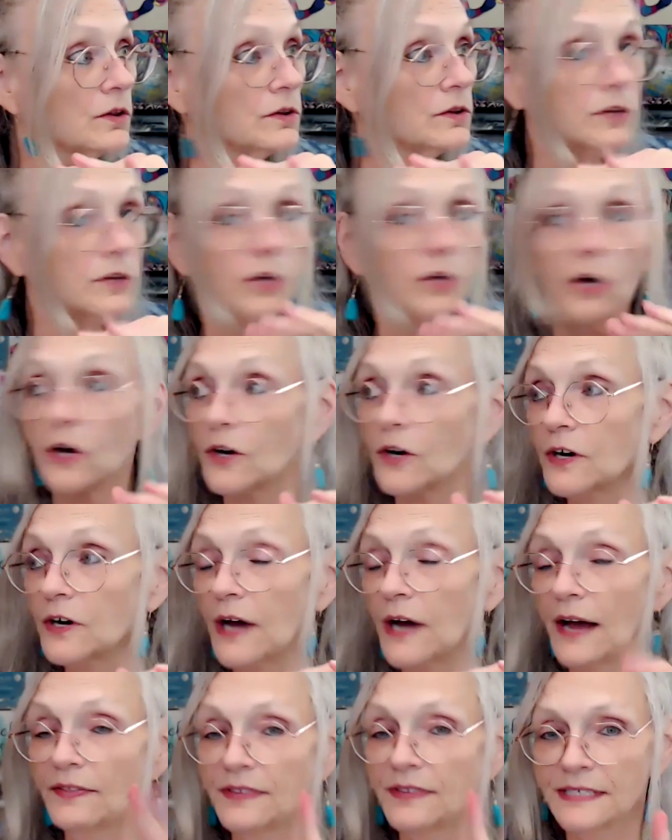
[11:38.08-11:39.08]
look
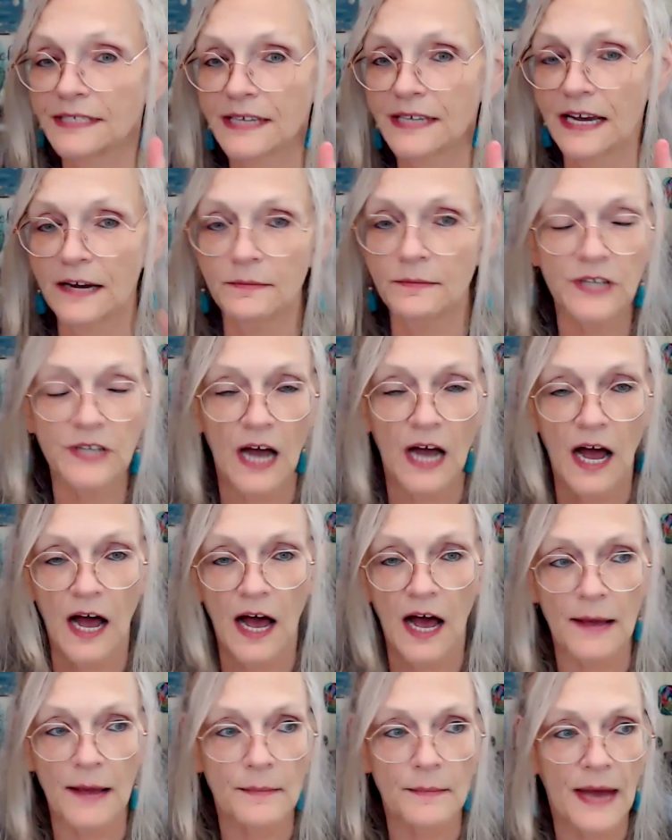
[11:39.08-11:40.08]
at the same
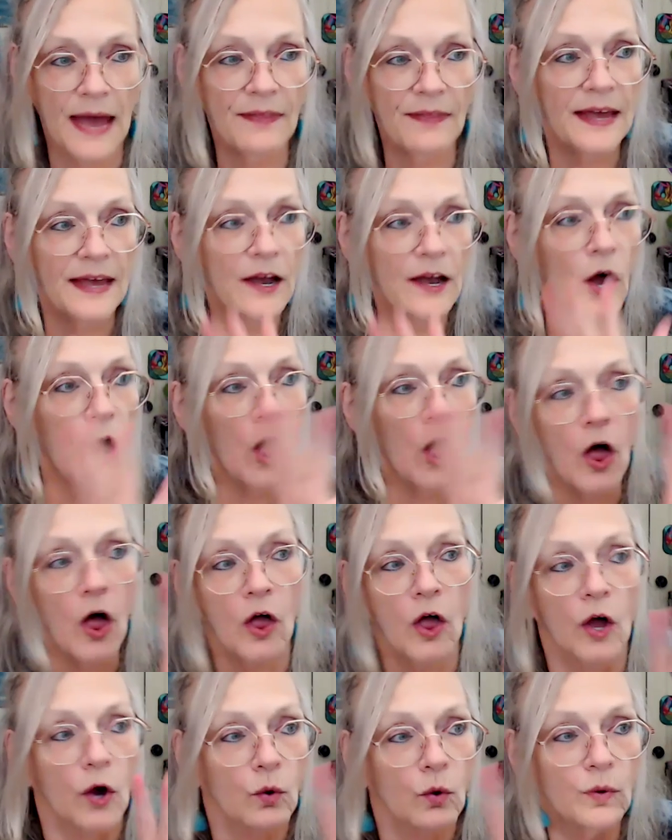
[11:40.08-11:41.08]
time and they all
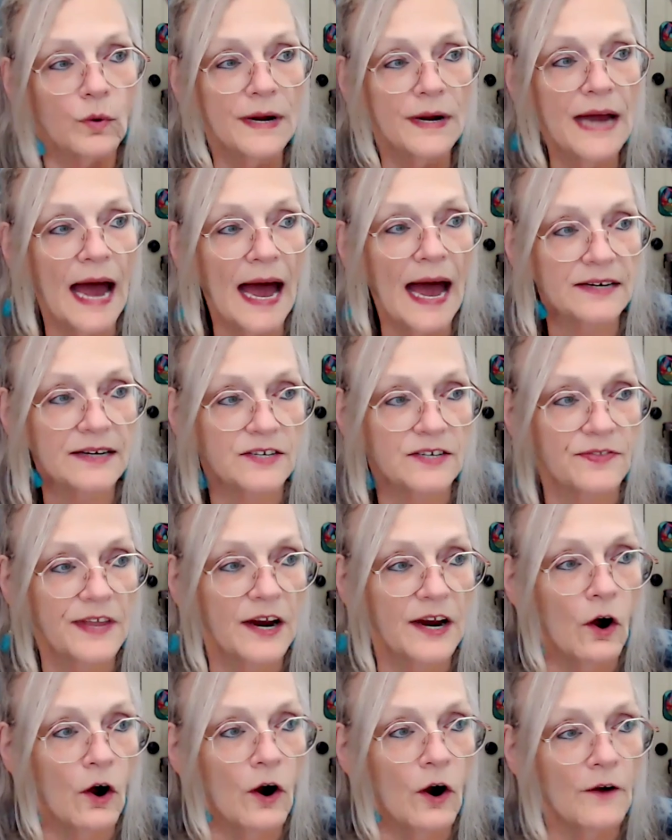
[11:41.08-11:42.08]
react.
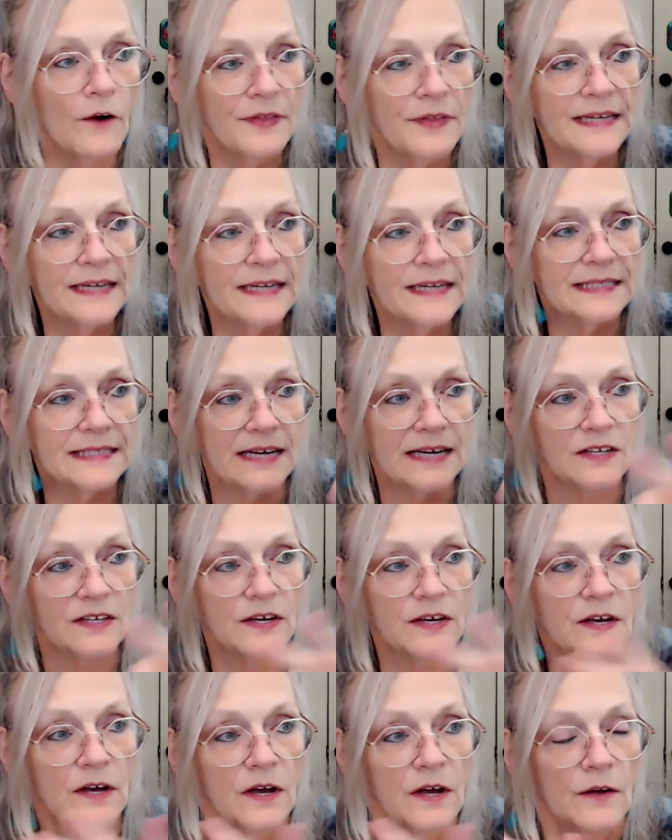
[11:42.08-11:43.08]
There are things like
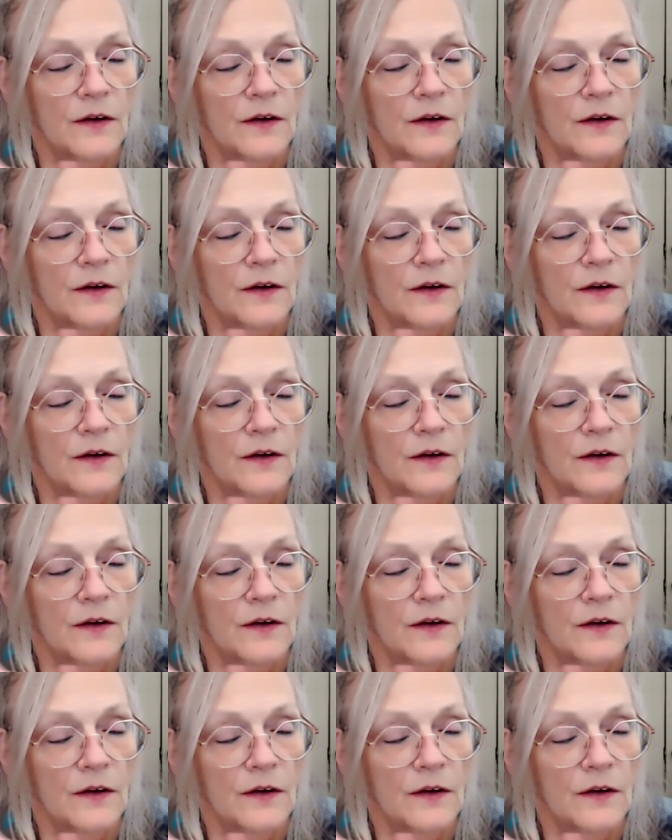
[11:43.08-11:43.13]
the